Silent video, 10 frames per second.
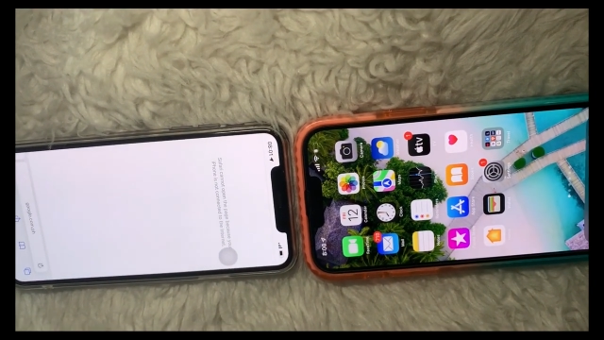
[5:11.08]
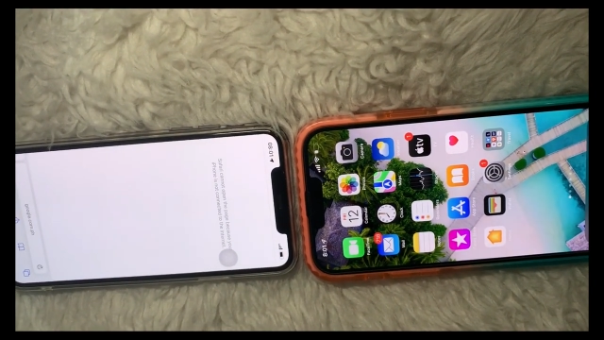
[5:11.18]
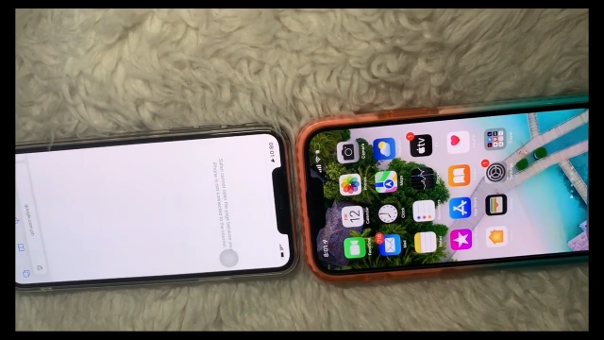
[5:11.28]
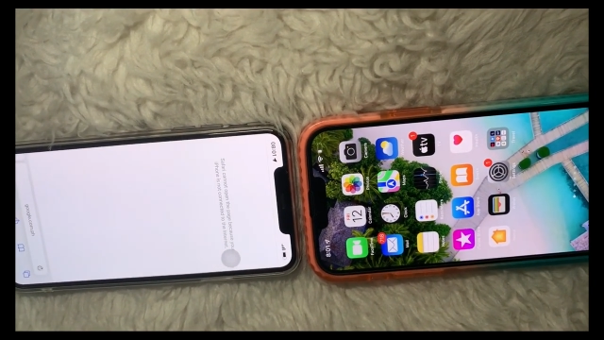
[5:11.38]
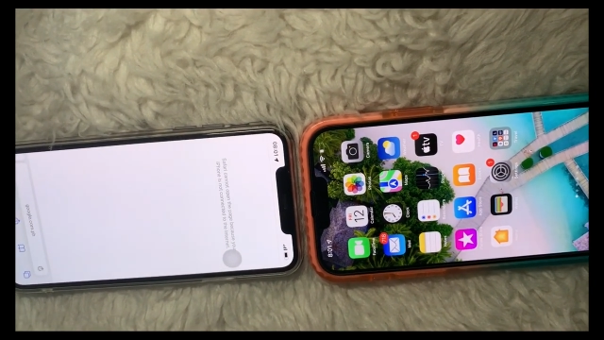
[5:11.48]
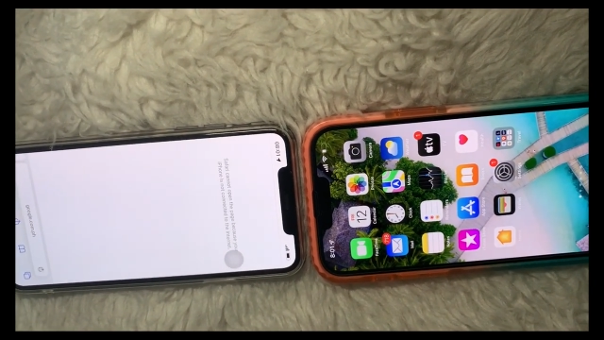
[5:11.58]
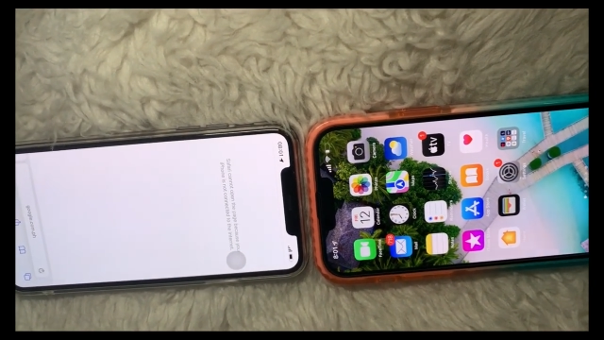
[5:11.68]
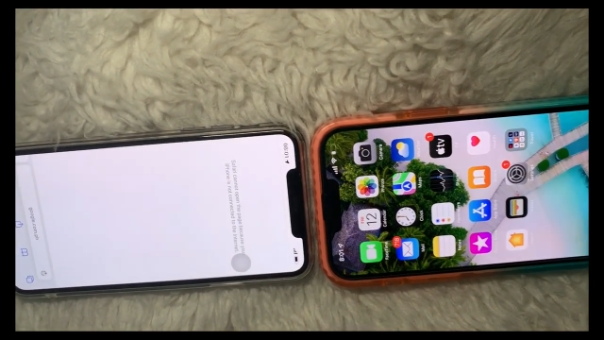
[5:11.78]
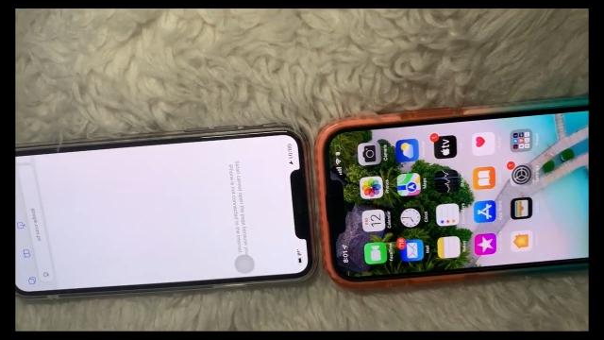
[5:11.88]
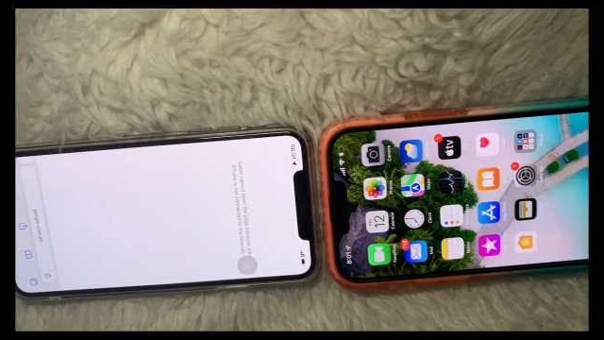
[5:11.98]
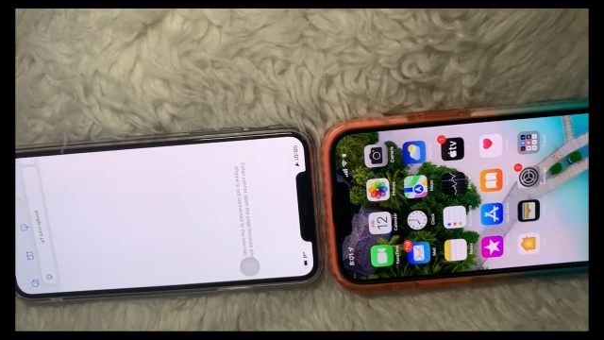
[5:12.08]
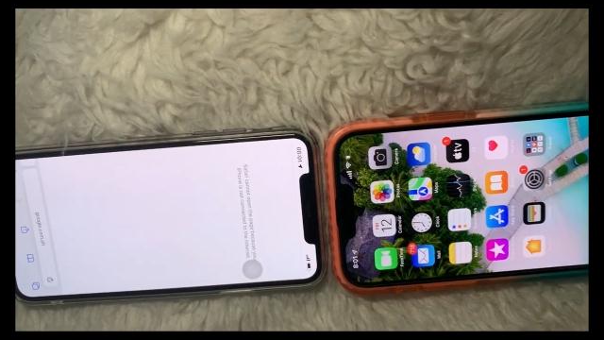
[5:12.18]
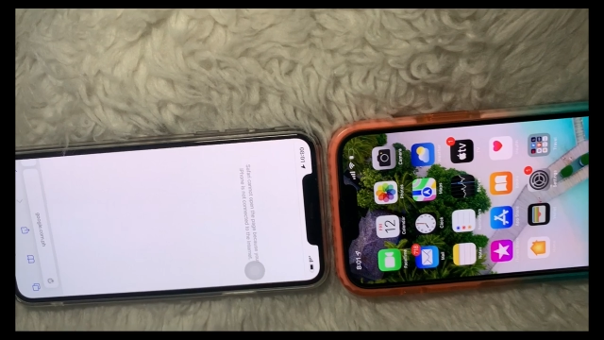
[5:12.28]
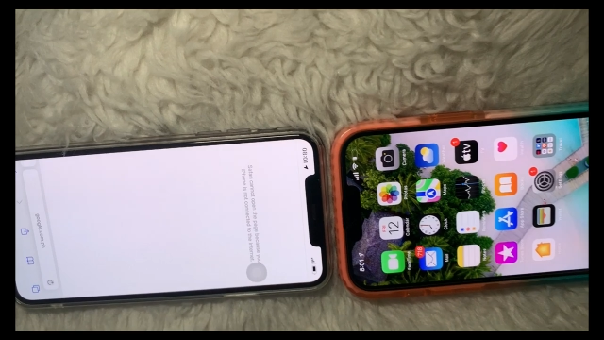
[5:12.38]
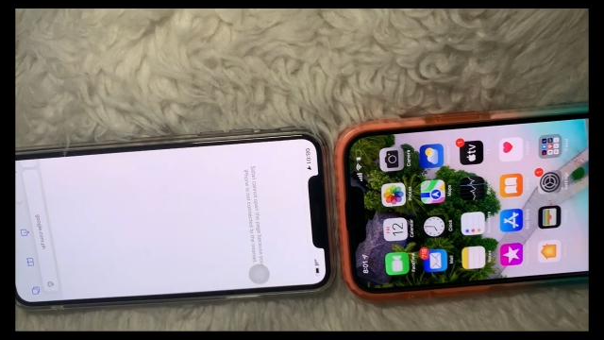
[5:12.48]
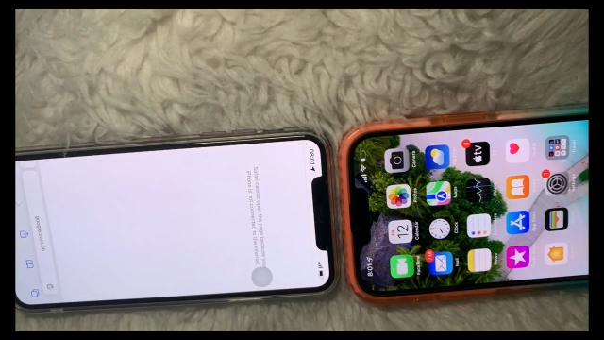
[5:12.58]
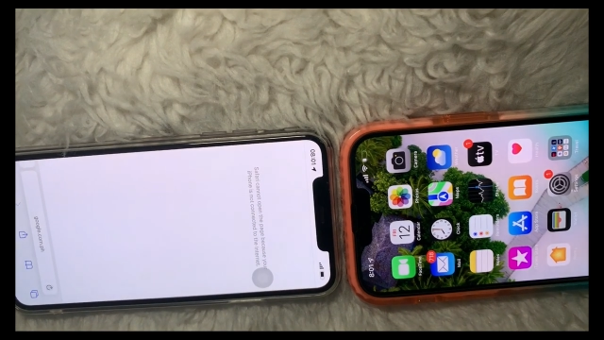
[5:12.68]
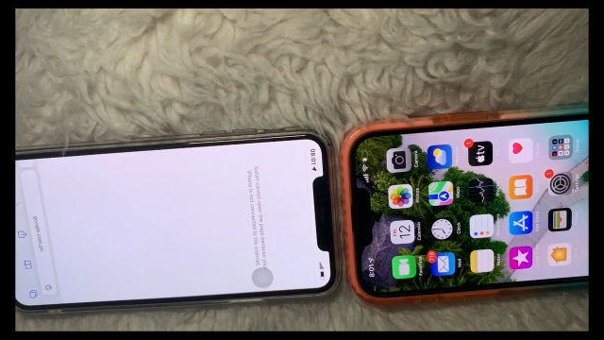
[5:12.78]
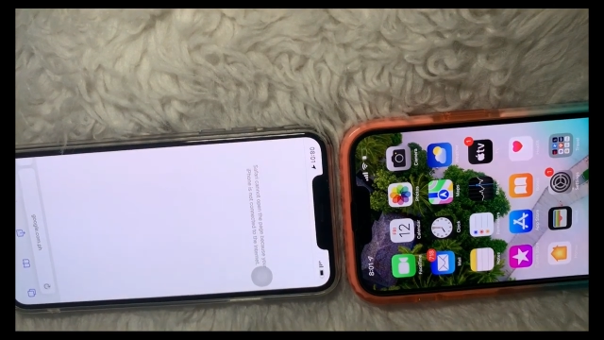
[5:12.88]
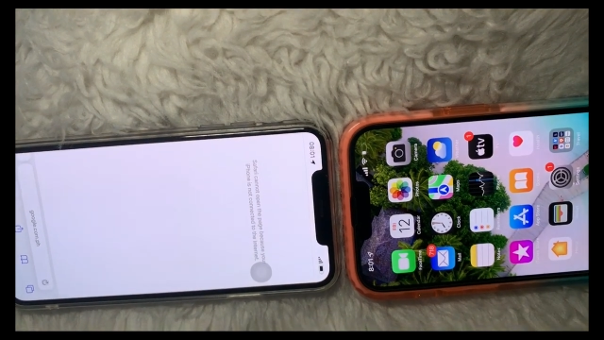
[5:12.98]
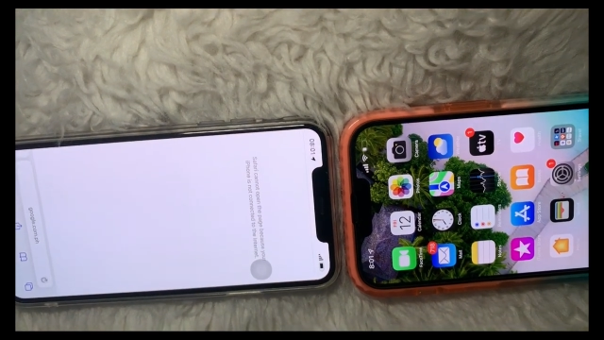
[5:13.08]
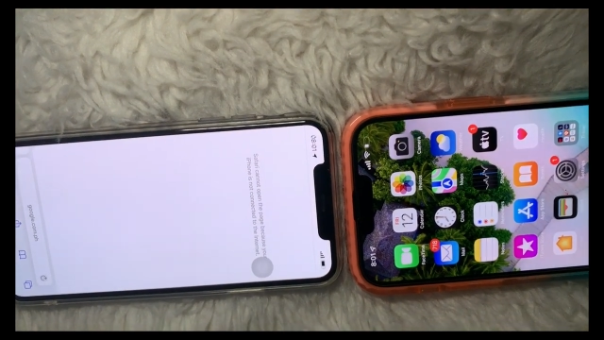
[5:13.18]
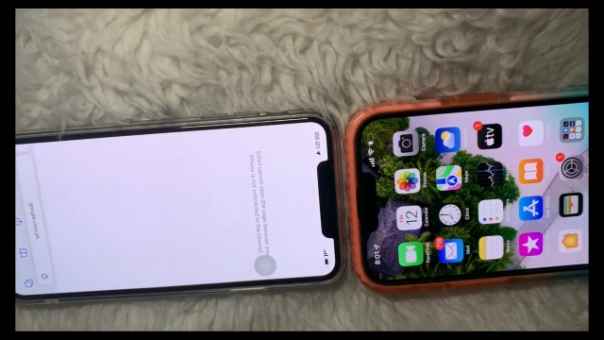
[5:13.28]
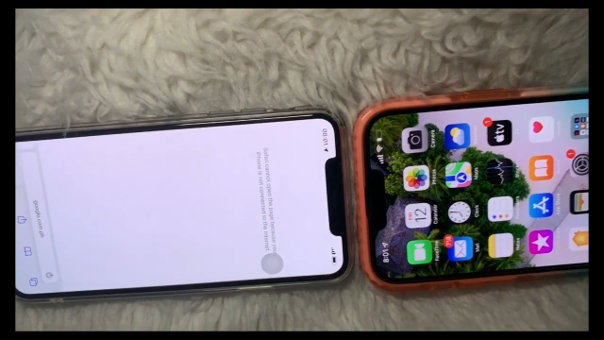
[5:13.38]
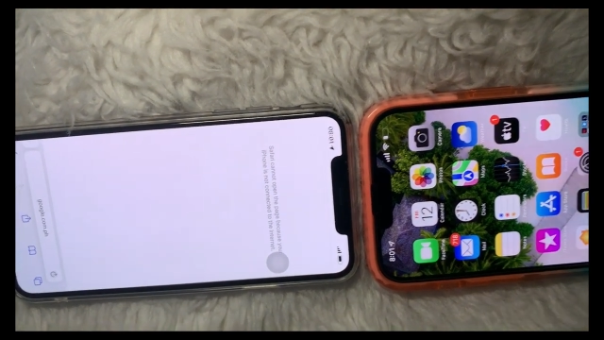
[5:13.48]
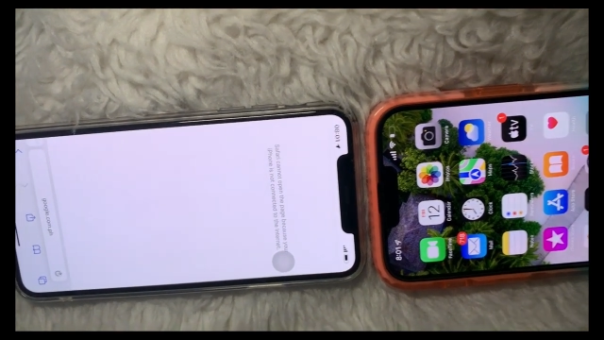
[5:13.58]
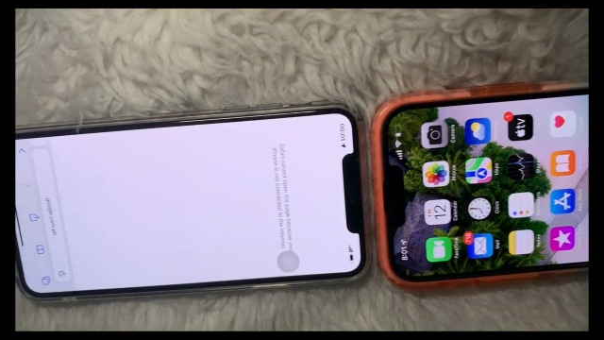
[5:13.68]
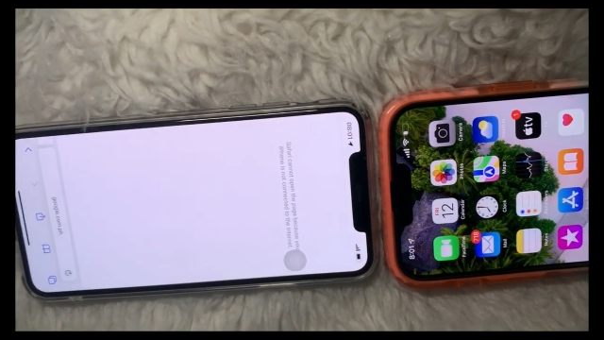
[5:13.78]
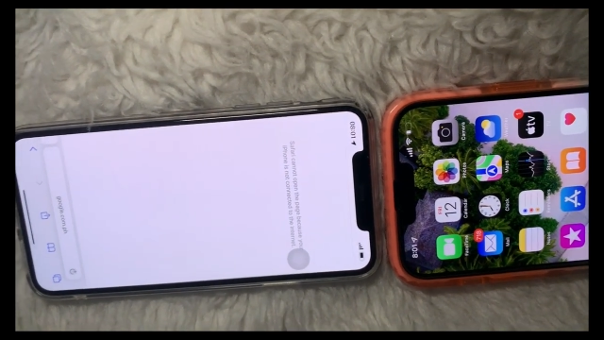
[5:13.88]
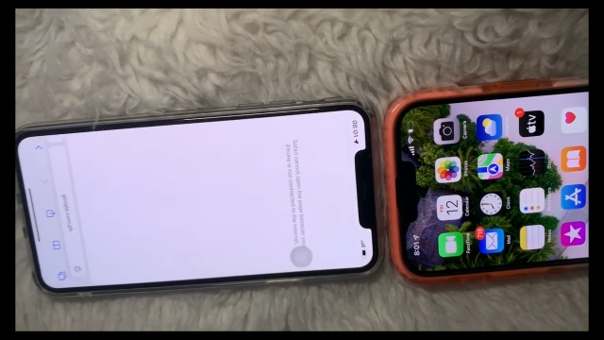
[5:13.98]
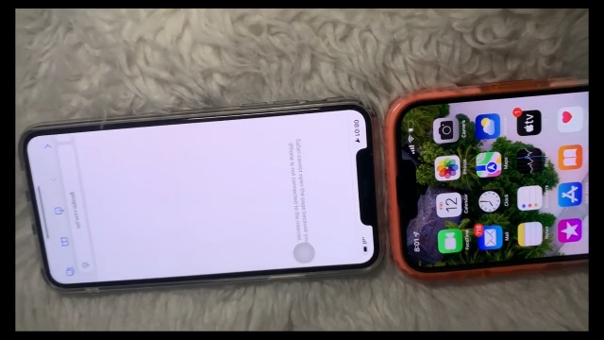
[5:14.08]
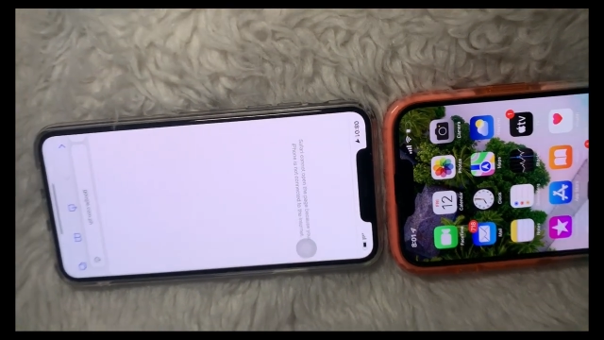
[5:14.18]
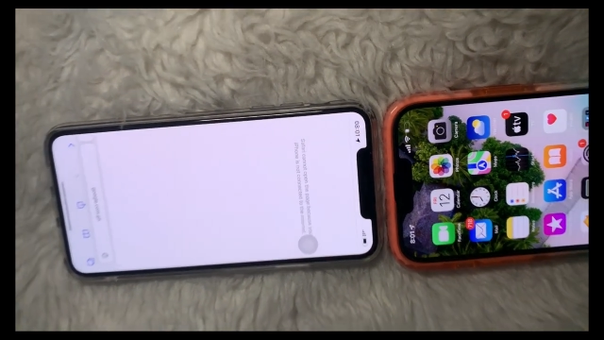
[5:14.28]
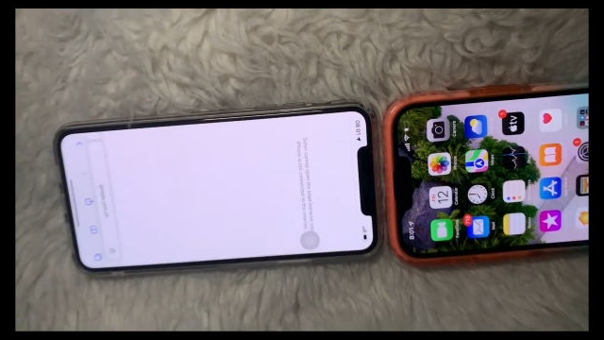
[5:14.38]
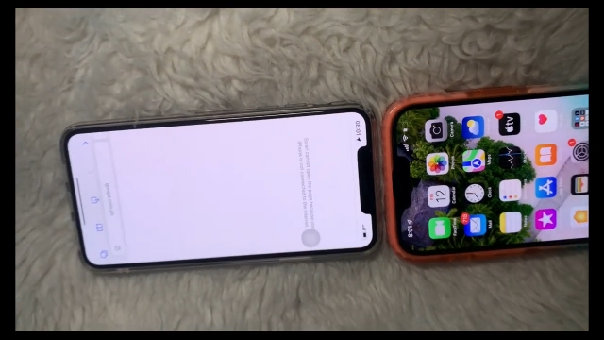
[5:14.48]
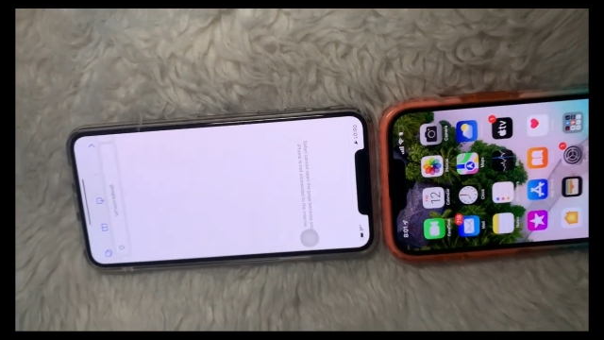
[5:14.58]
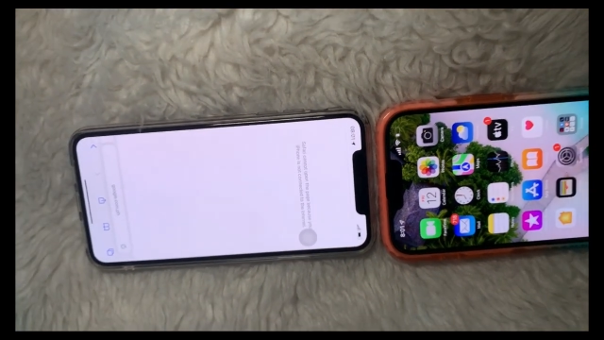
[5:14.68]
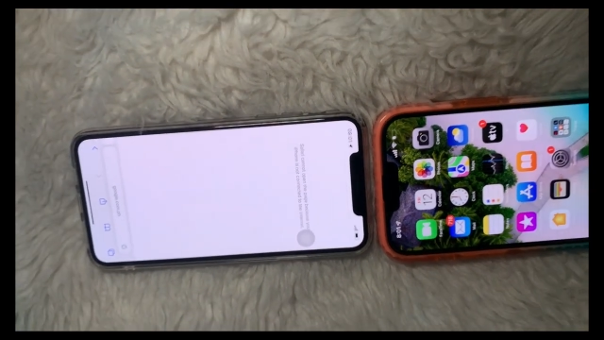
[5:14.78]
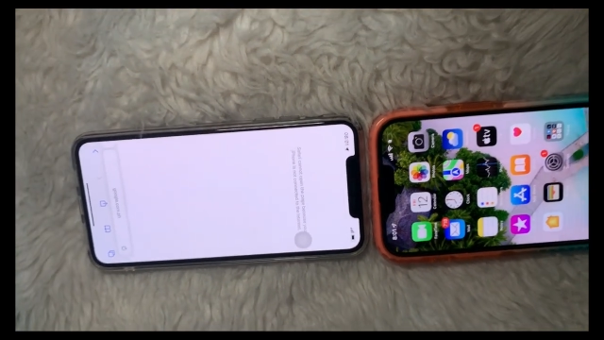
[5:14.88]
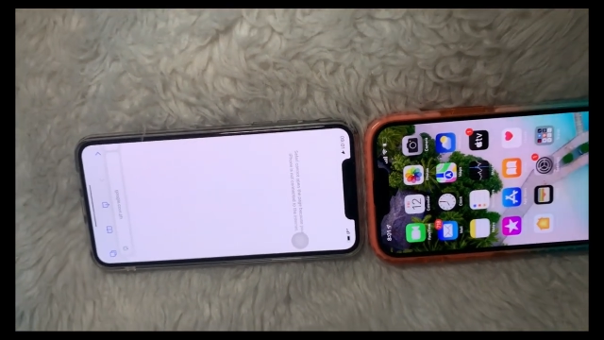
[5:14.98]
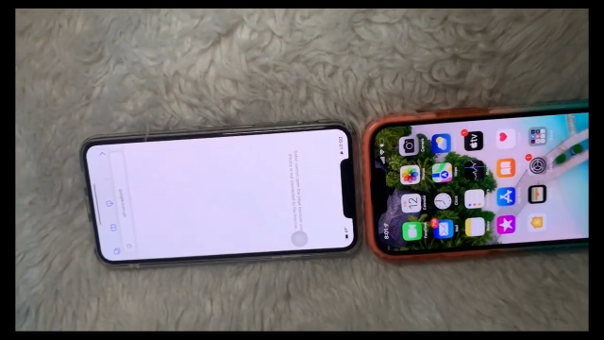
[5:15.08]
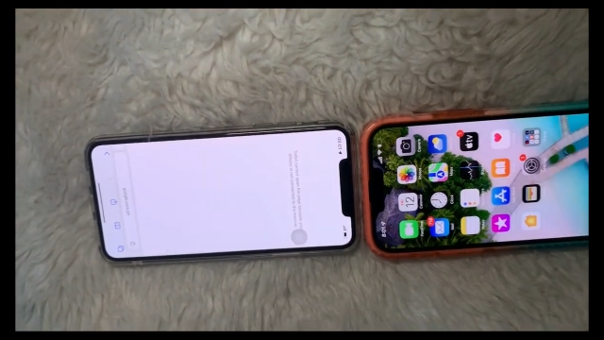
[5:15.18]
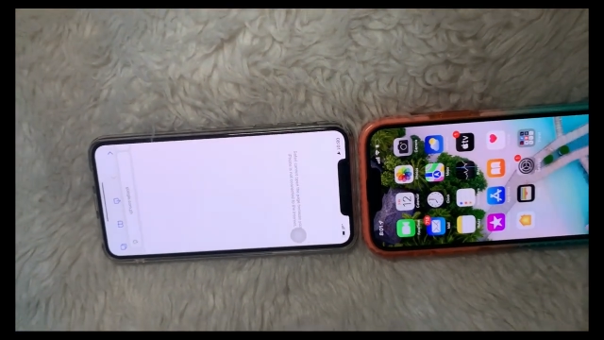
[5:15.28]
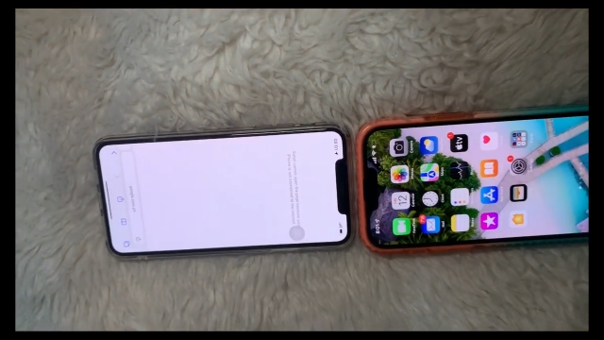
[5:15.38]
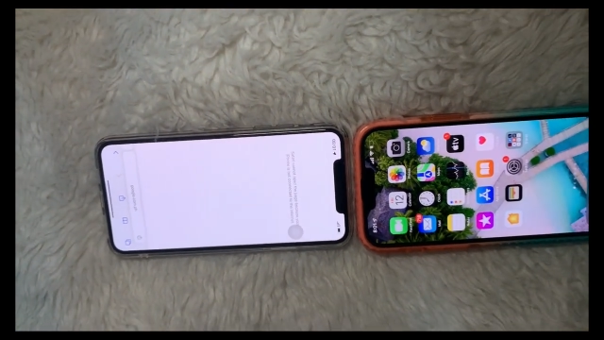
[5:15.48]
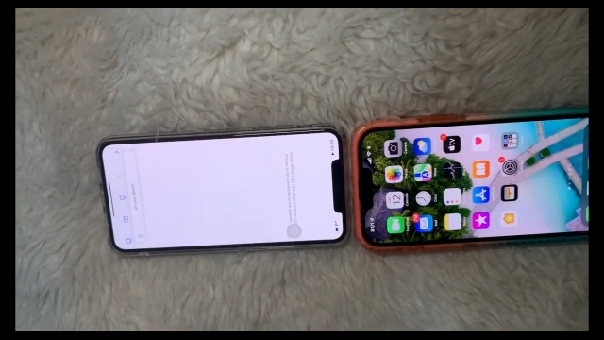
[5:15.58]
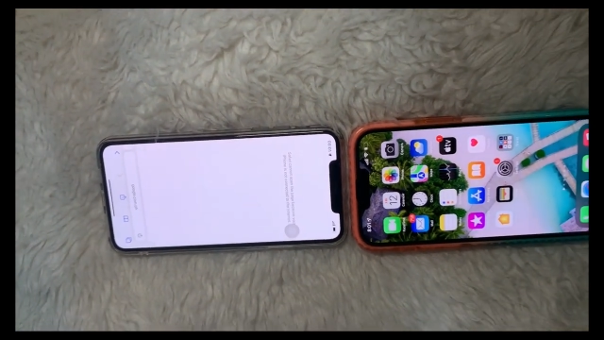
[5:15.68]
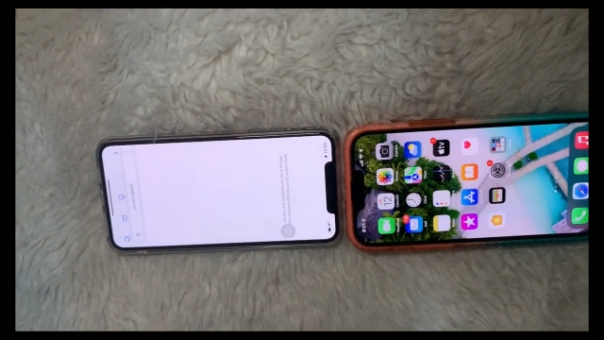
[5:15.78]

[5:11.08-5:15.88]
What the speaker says: [unreadable: no face in view]